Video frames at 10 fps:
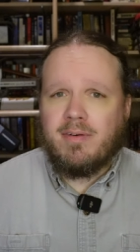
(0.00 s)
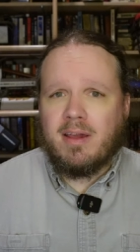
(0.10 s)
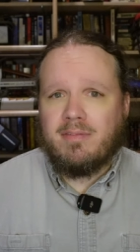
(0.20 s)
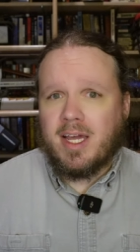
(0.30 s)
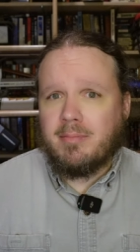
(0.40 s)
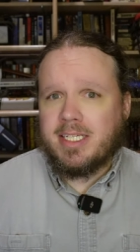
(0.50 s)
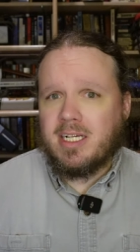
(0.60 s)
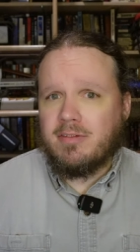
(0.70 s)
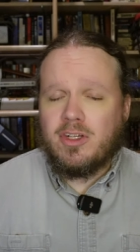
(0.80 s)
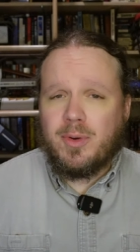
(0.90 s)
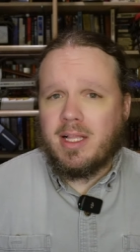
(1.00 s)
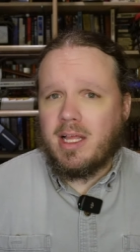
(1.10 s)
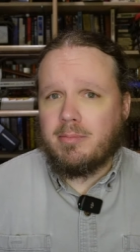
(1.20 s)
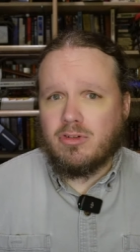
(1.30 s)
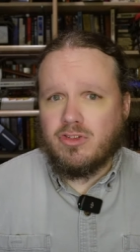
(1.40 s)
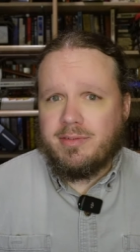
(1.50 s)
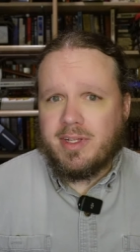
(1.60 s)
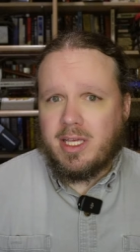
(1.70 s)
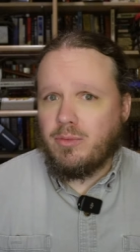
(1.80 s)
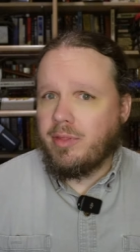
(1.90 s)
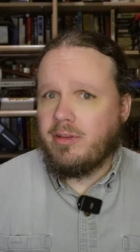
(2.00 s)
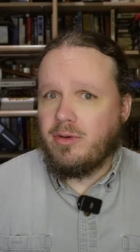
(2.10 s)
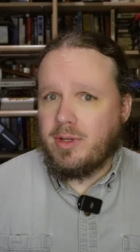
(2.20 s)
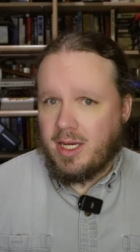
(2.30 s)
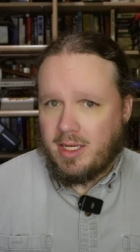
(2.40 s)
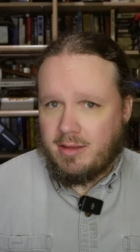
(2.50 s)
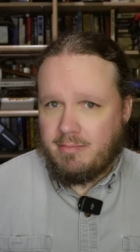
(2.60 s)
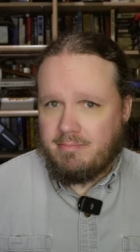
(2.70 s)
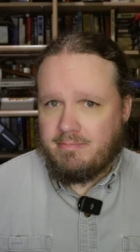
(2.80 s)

if I find myself doing a lot more riveting with the new gun.